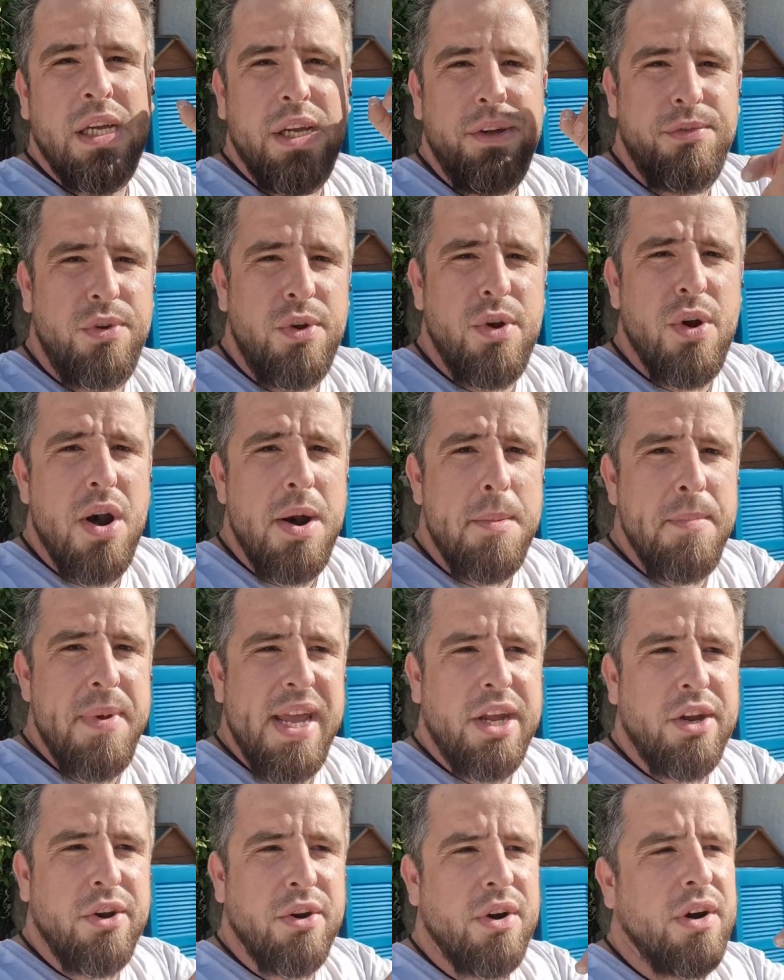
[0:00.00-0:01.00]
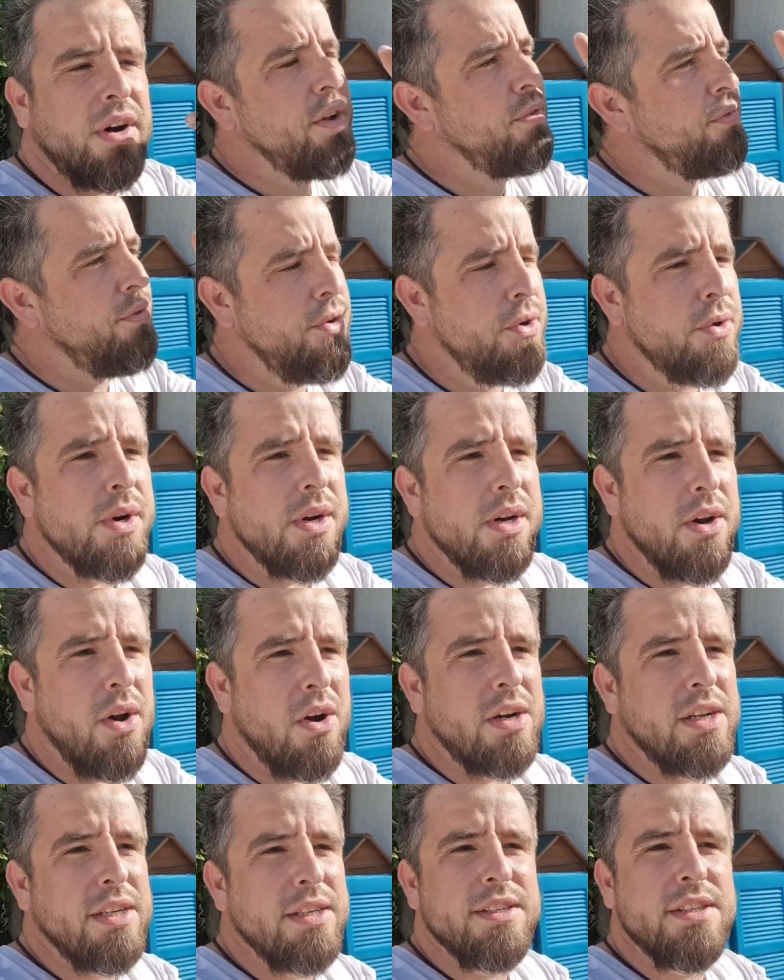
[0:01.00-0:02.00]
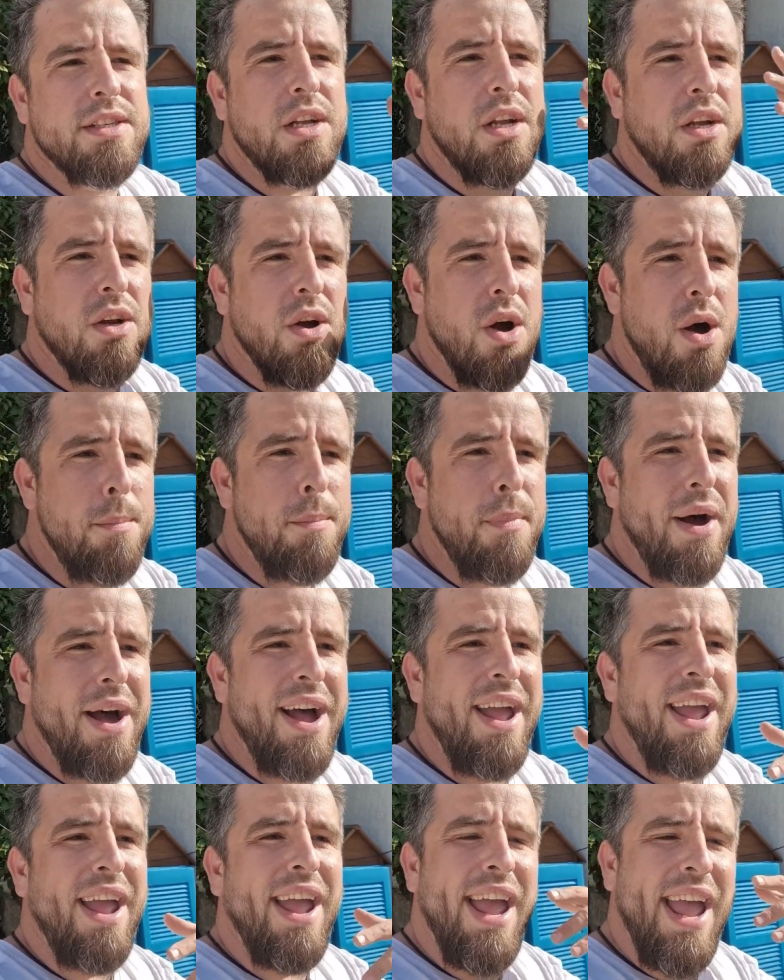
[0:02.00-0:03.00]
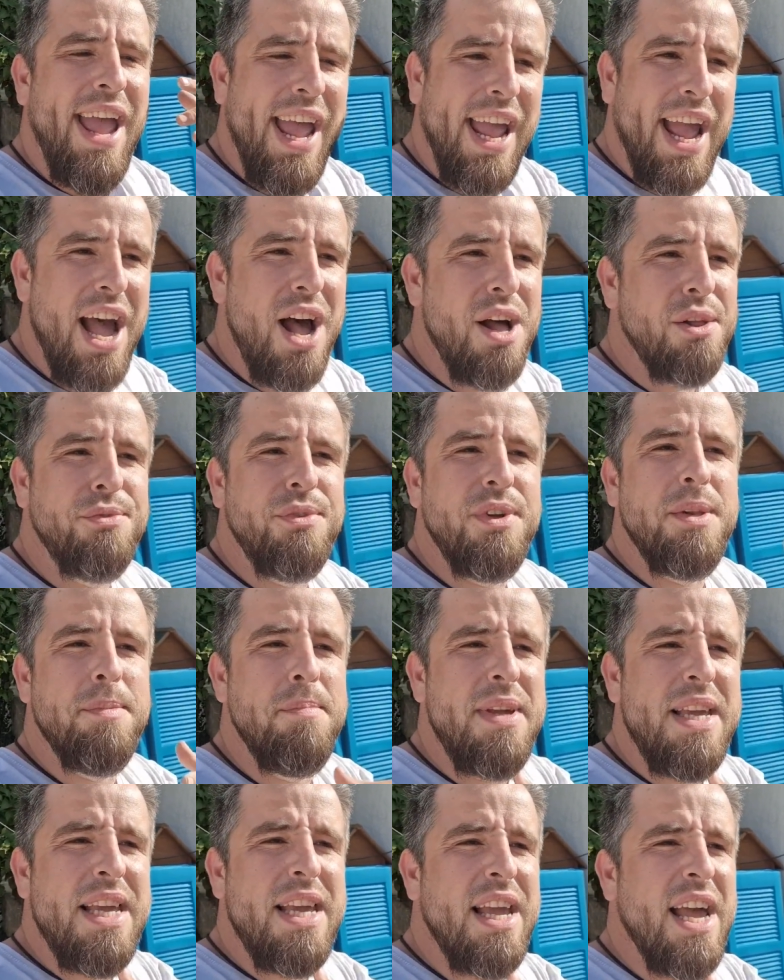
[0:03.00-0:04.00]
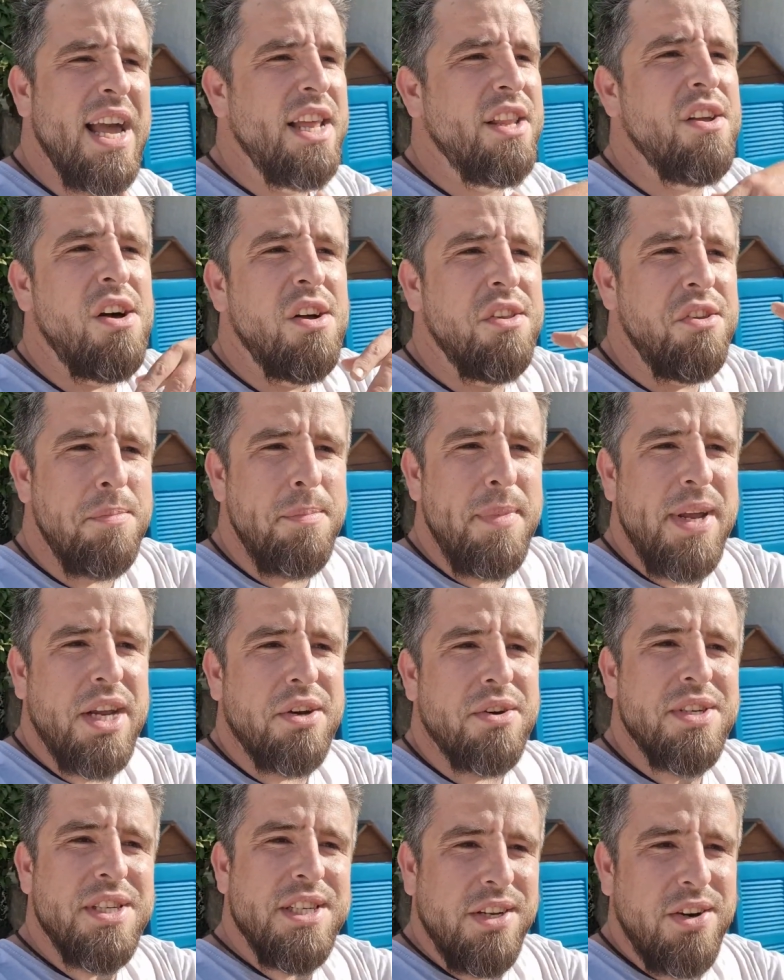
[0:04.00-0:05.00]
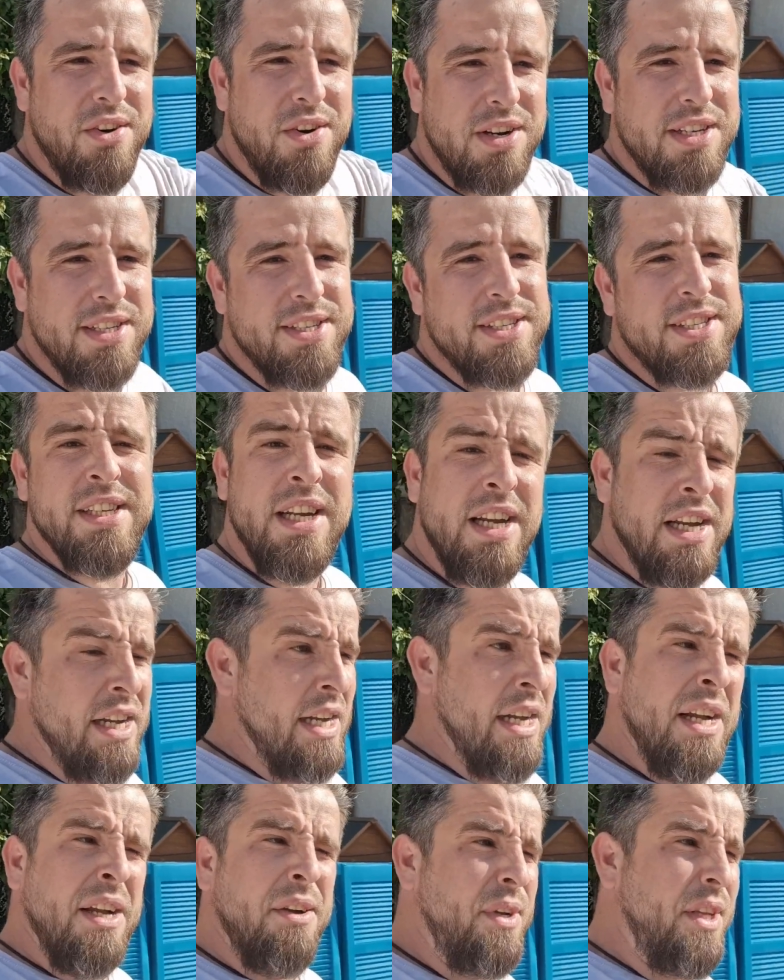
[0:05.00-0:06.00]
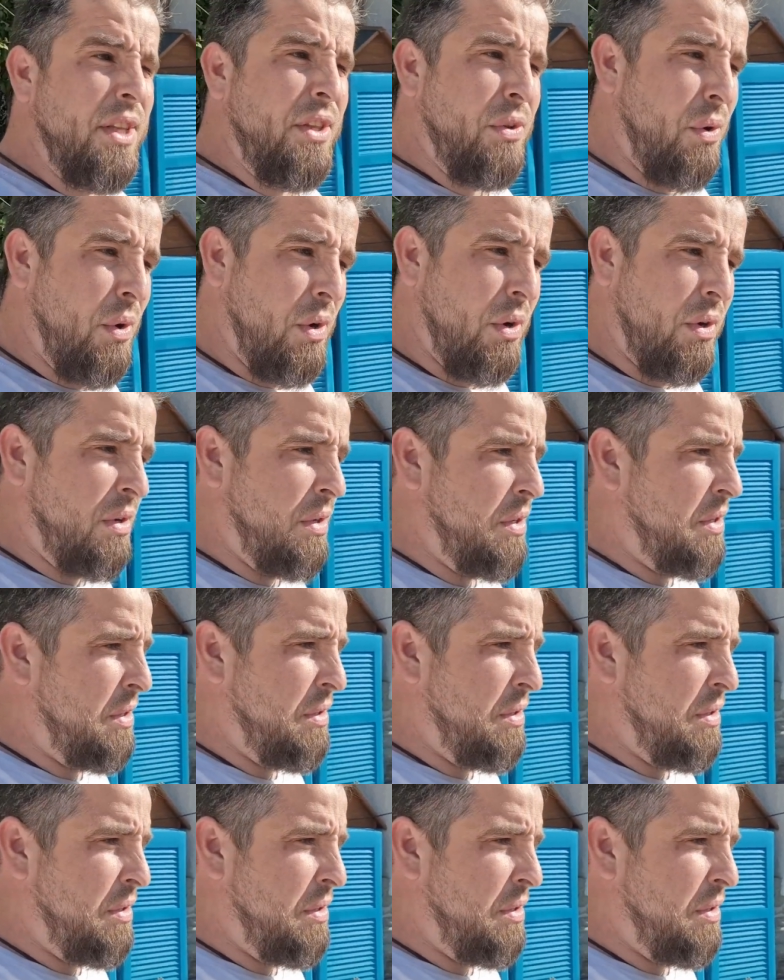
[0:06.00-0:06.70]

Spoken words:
If you're a maker, if you're an artist, come by, hang out with me and other makers and artists. We talk,